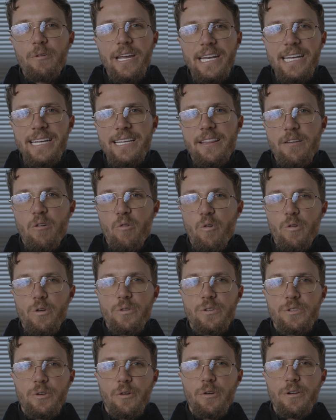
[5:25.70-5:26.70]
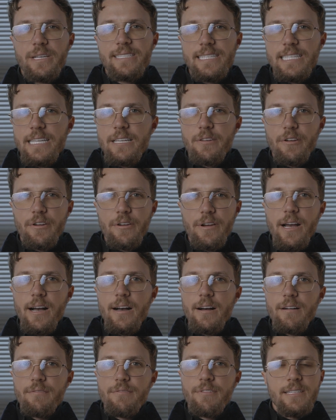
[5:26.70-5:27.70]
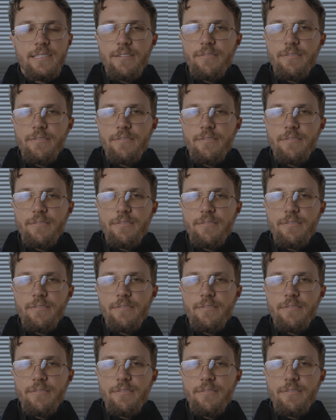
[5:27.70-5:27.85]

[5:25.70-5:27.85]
get into the horror stories either of